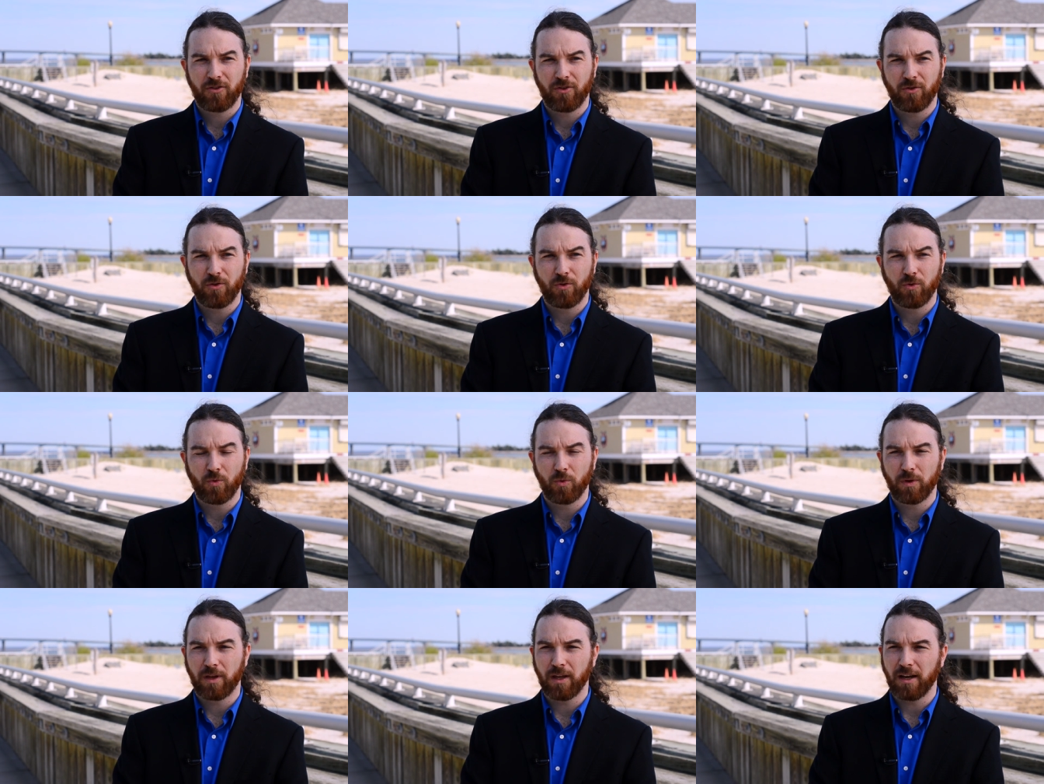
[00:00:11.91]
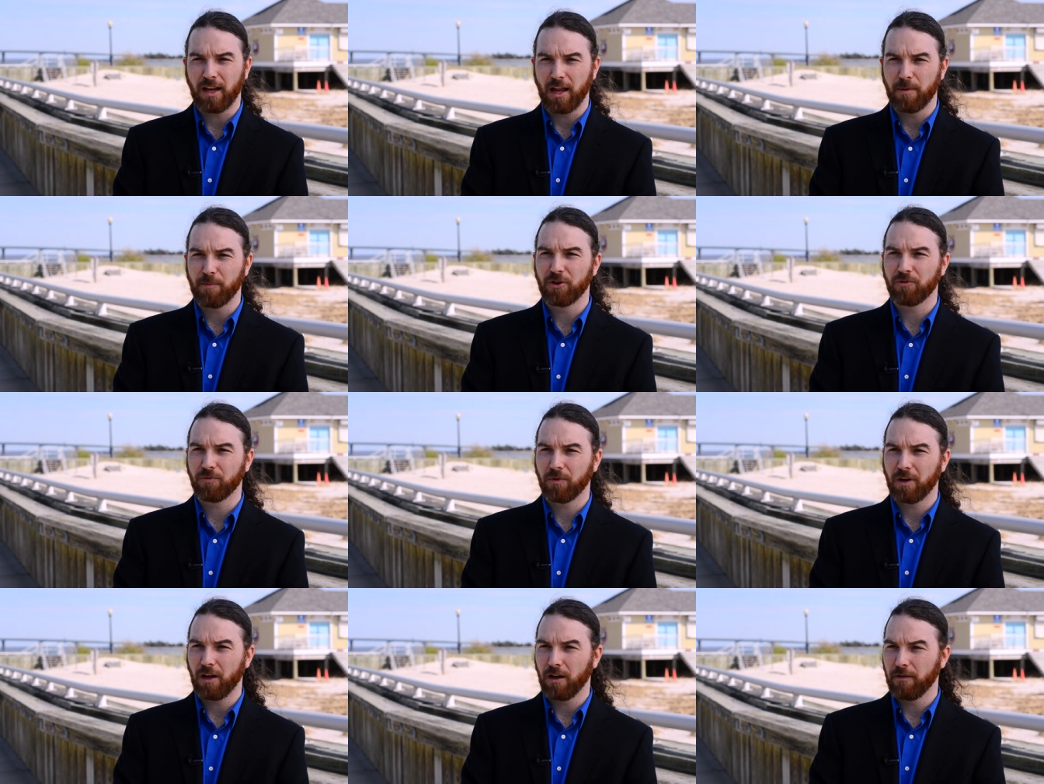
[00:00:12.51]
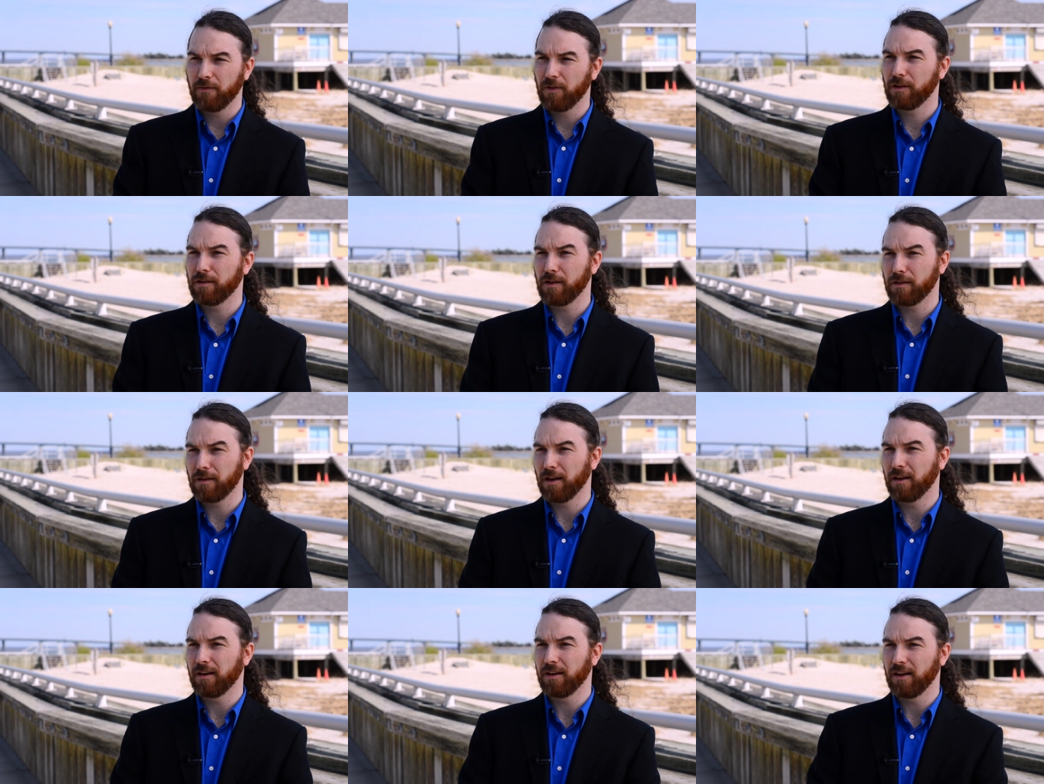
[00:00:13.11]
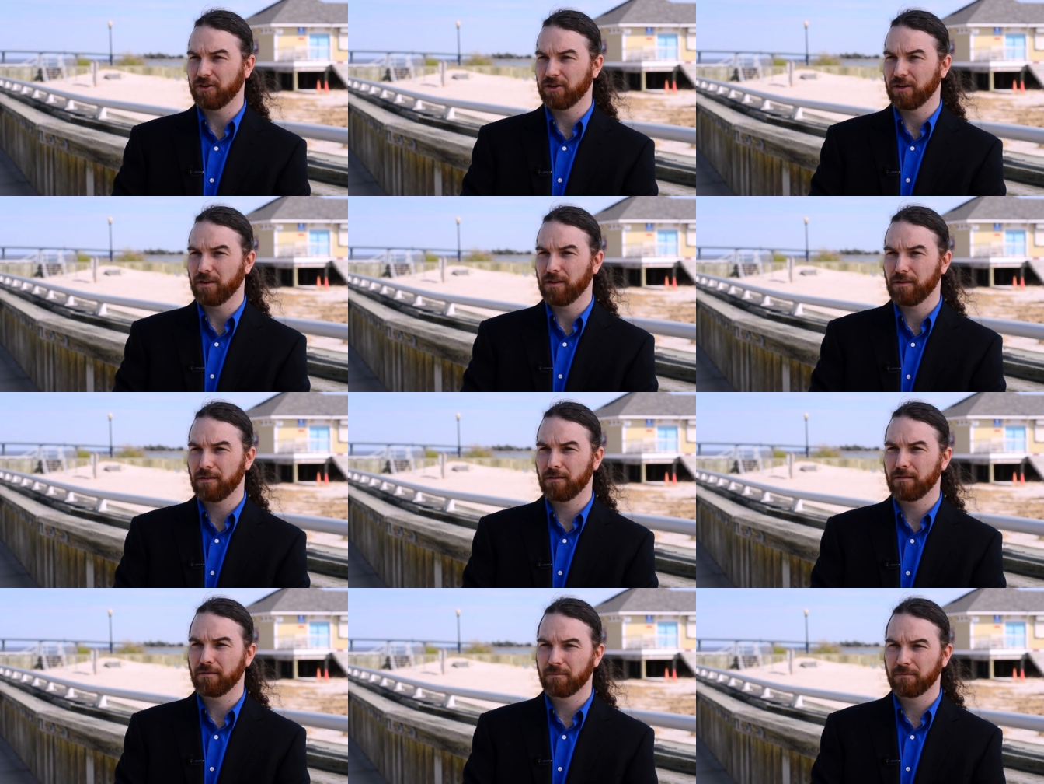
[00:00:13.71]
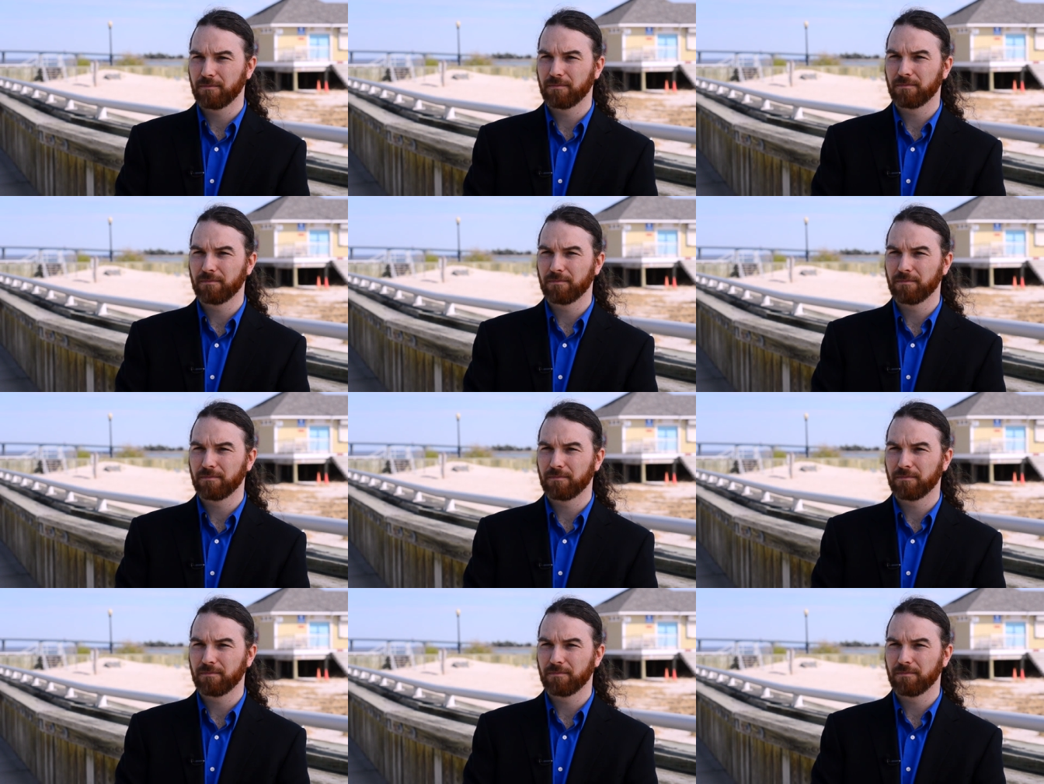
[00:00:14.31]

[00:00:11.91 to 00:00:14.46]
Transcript: to get imagery of existing conditions. We